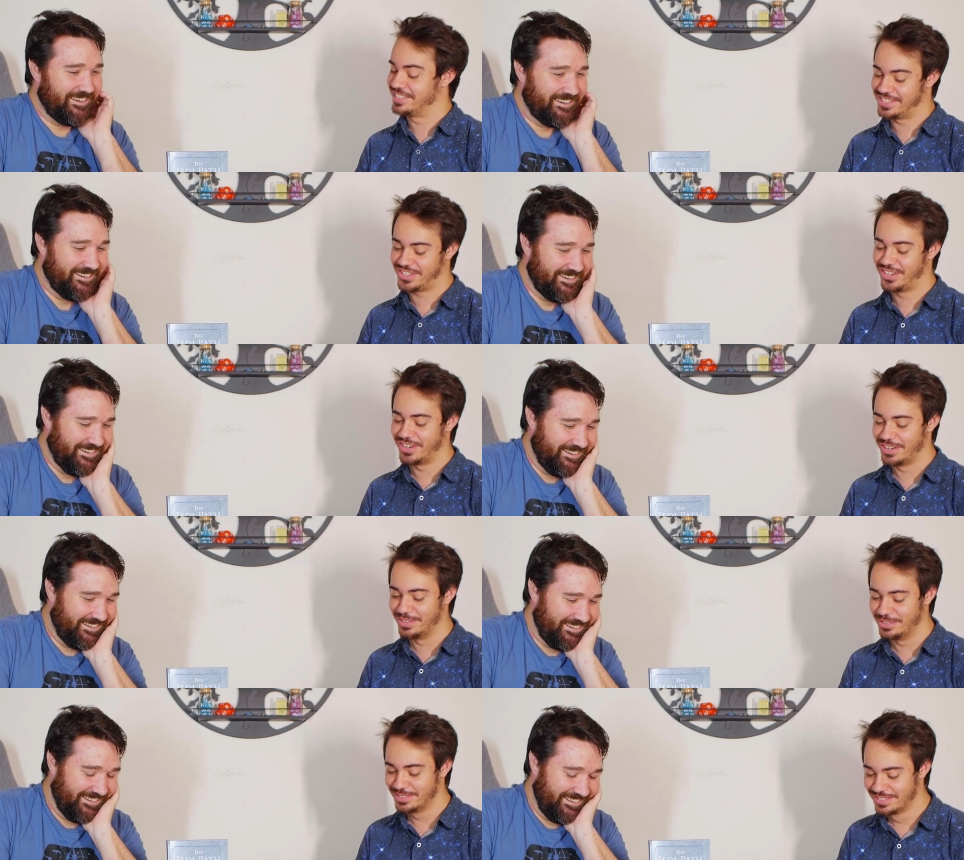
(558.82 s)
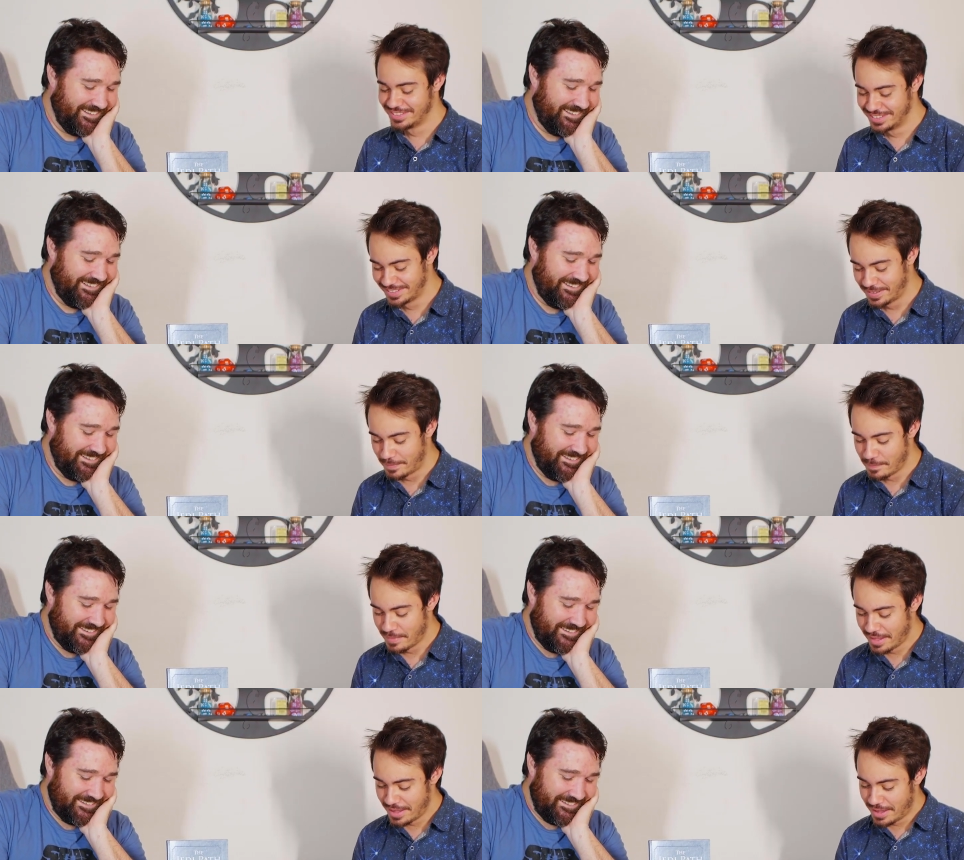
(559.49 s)
Speaker 1: That's true.
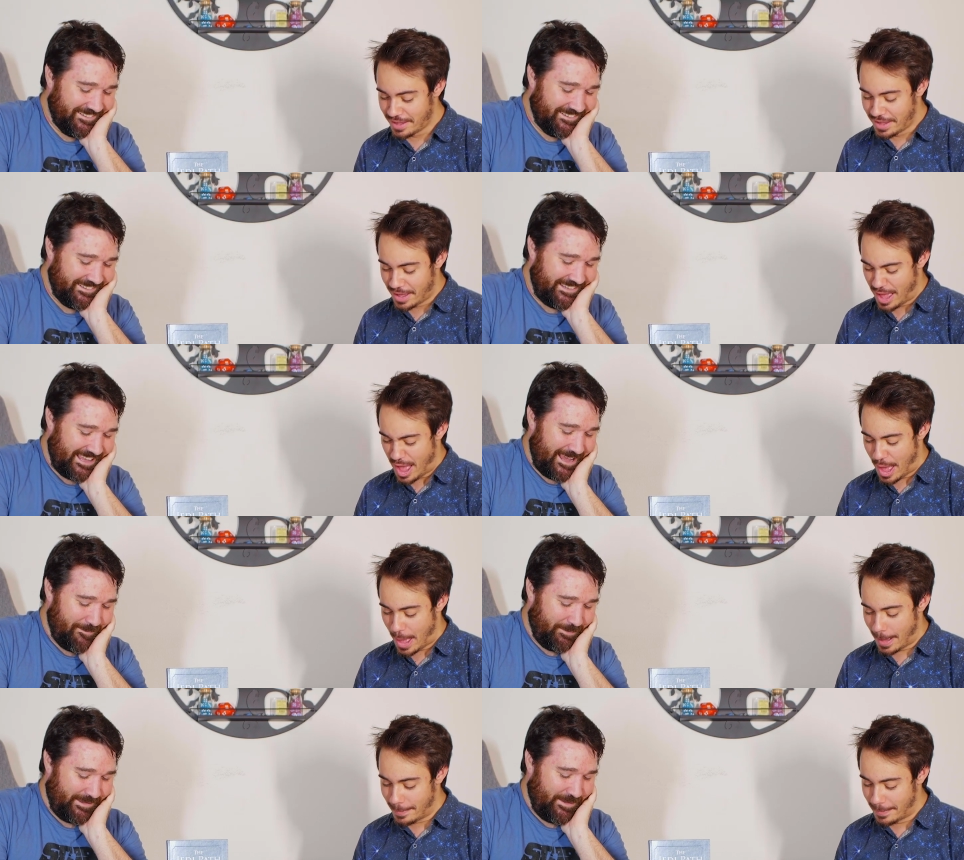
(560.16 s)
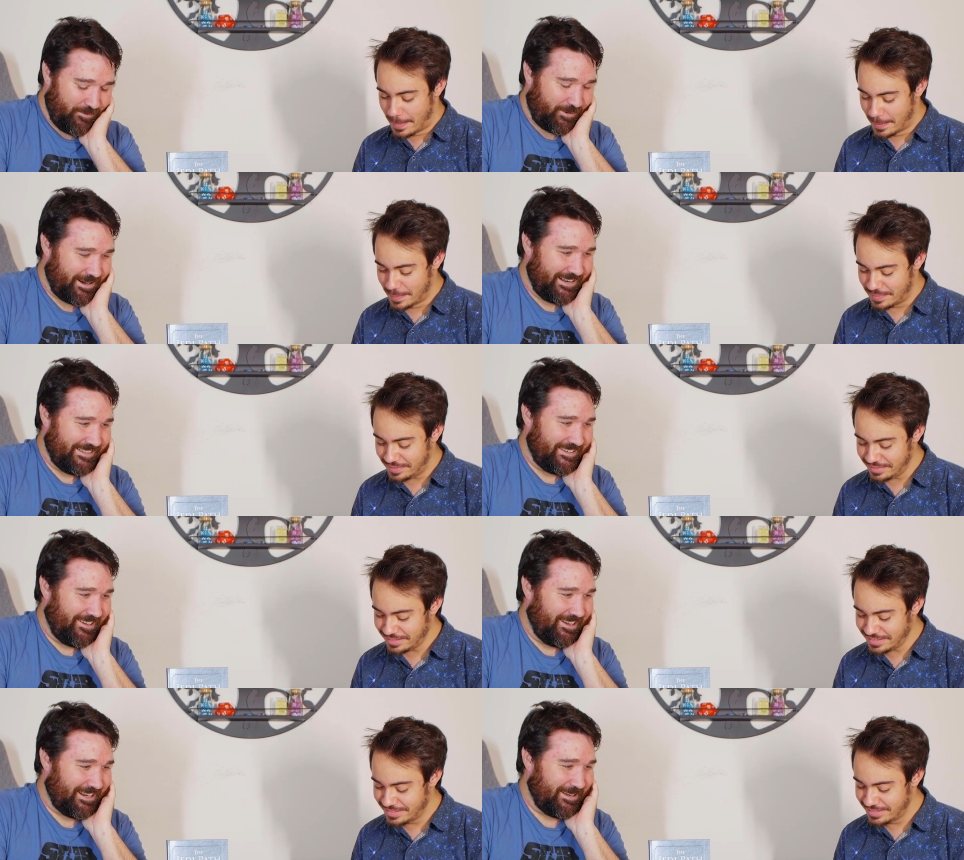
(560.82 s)
Can't um, believe we're going to
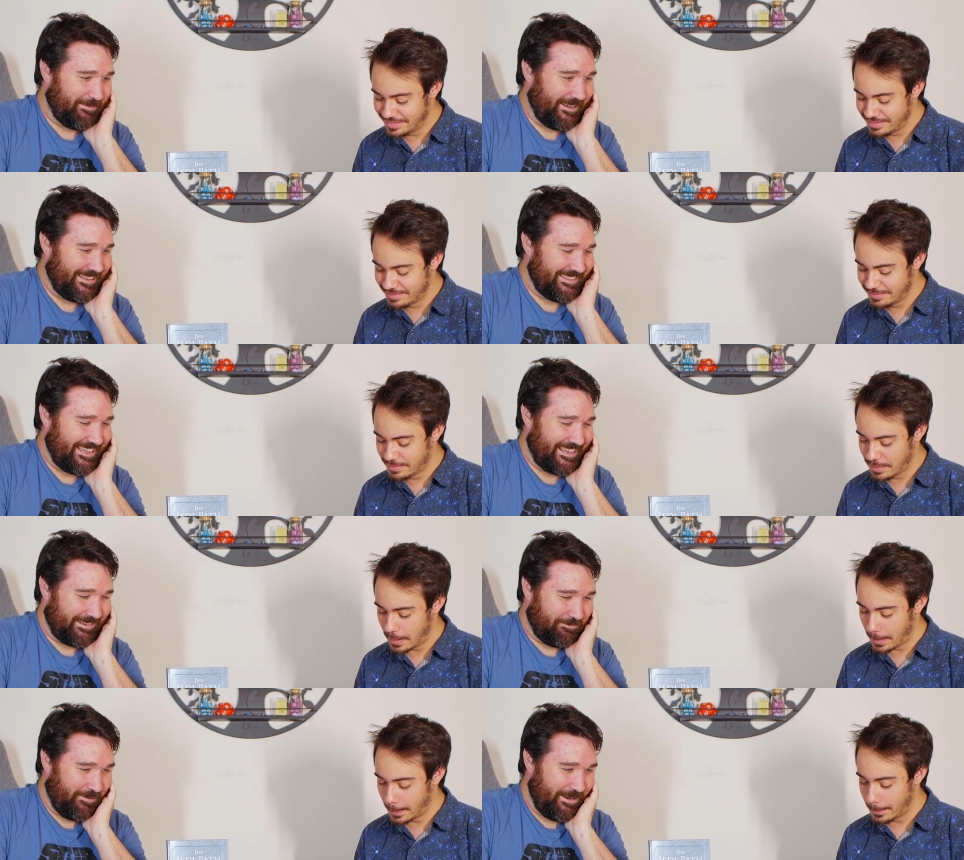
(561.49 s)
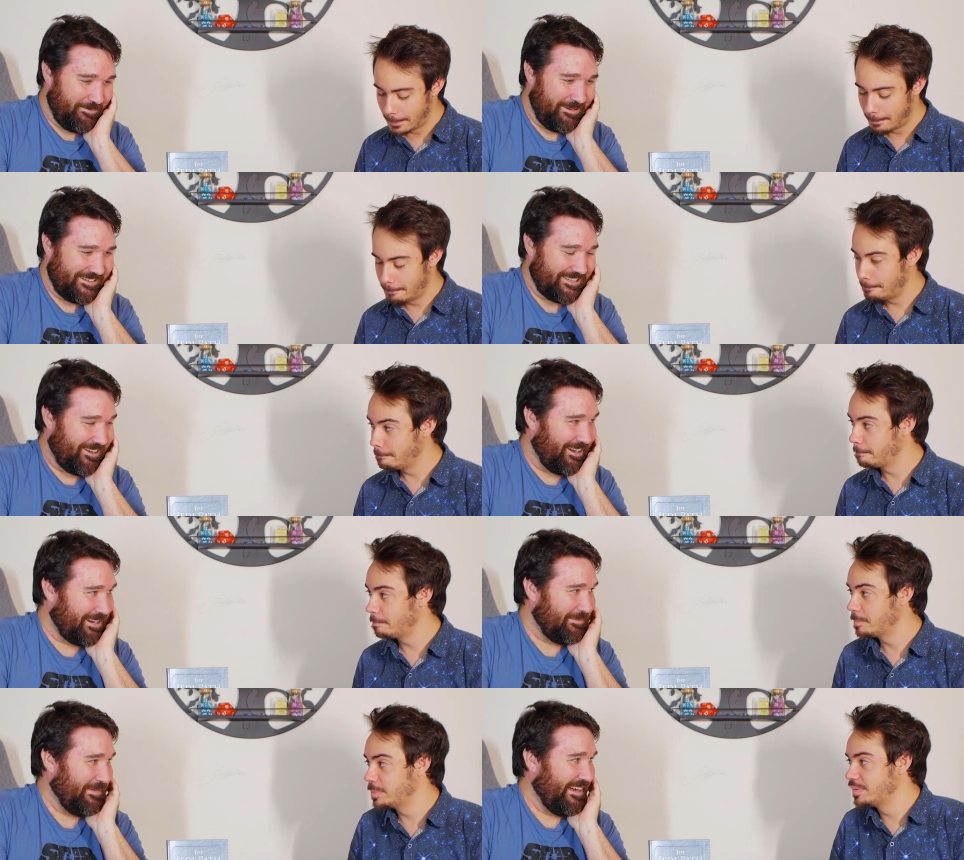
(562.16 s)
talk about that. When do we
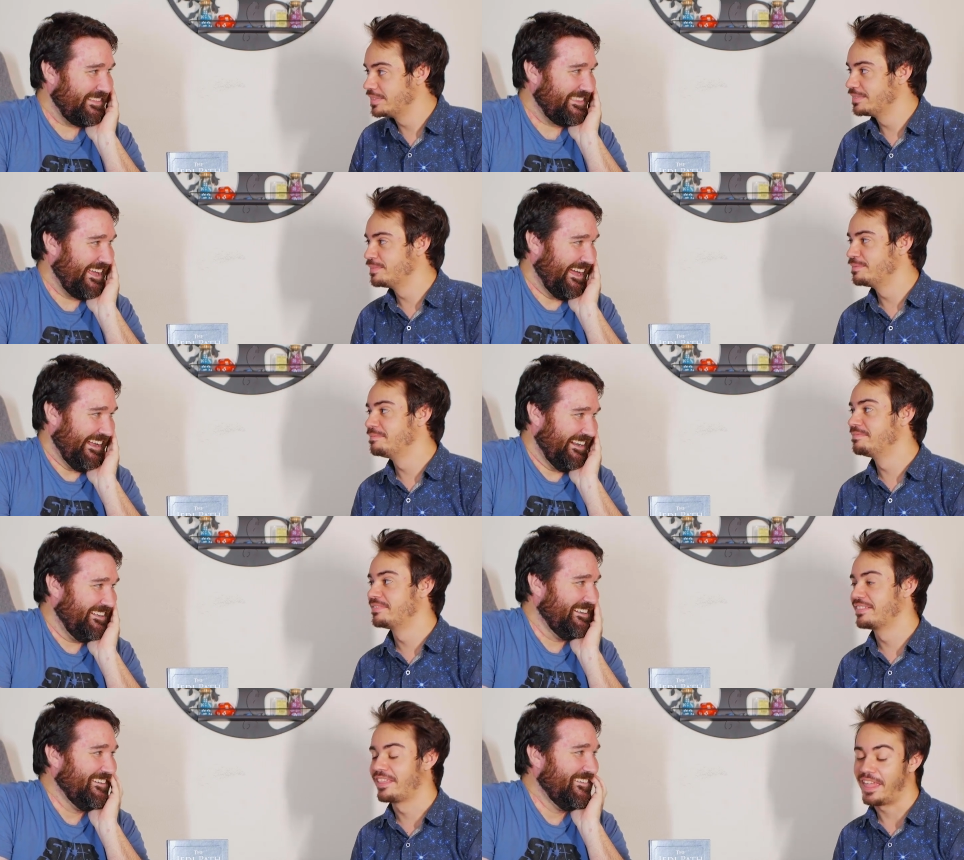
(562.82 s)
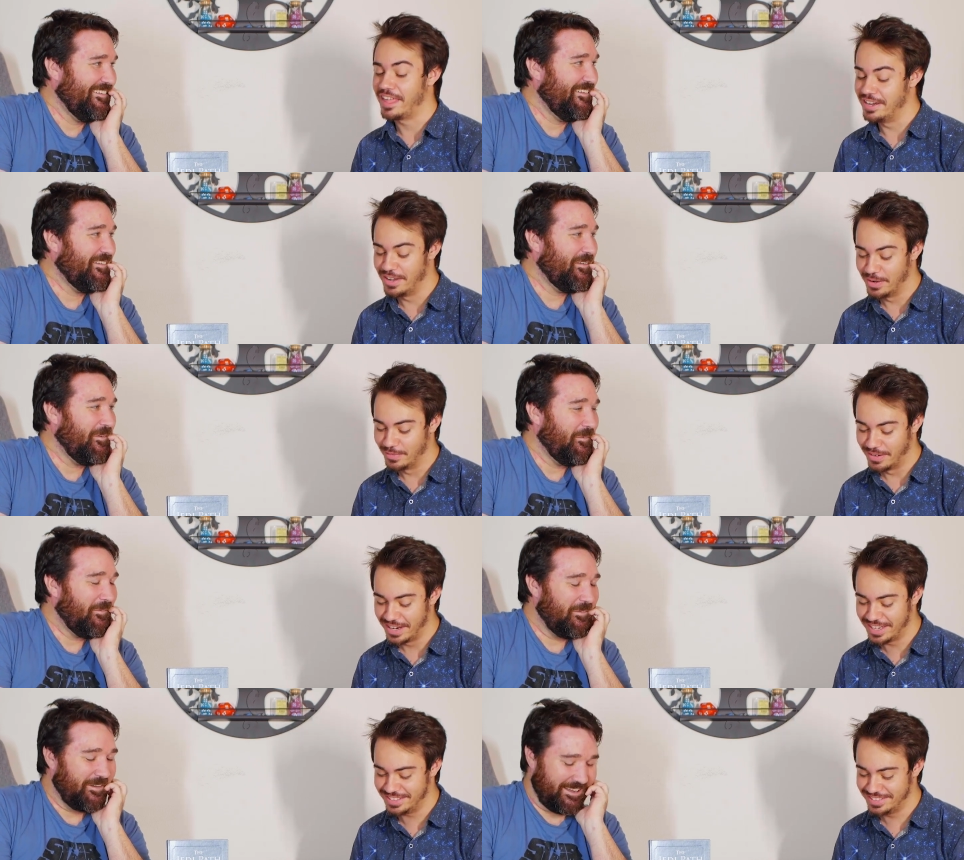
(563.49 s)
talk about that?
Speaker 2: I know,
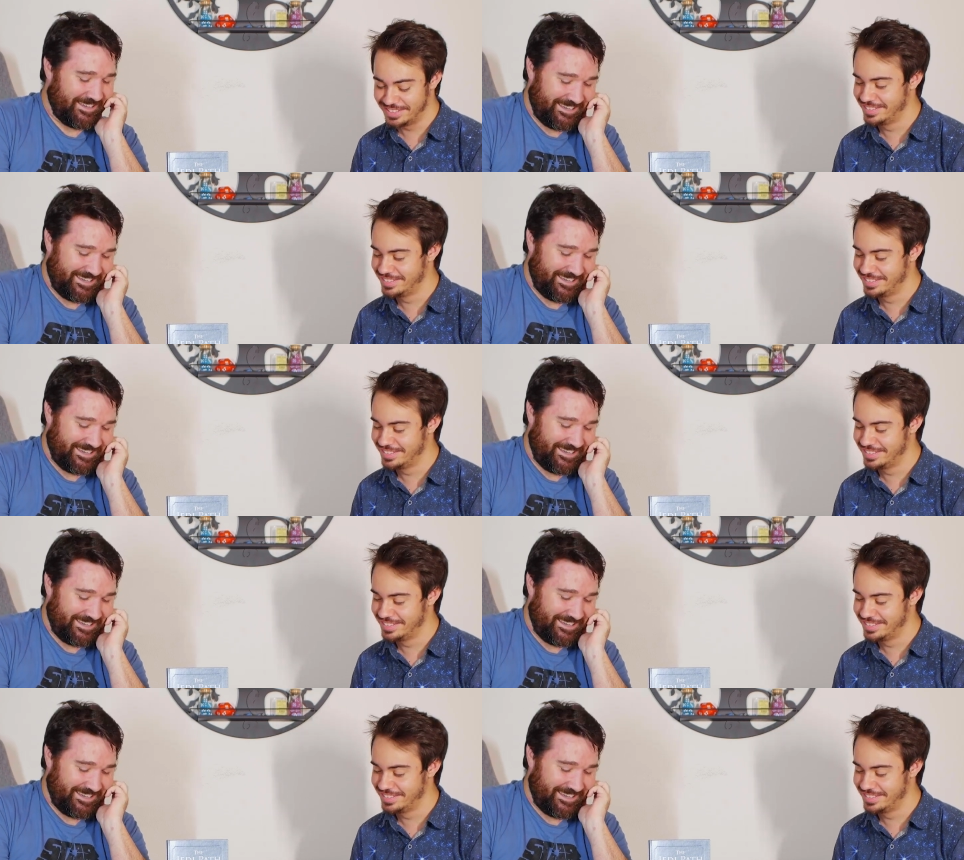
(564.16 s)
right?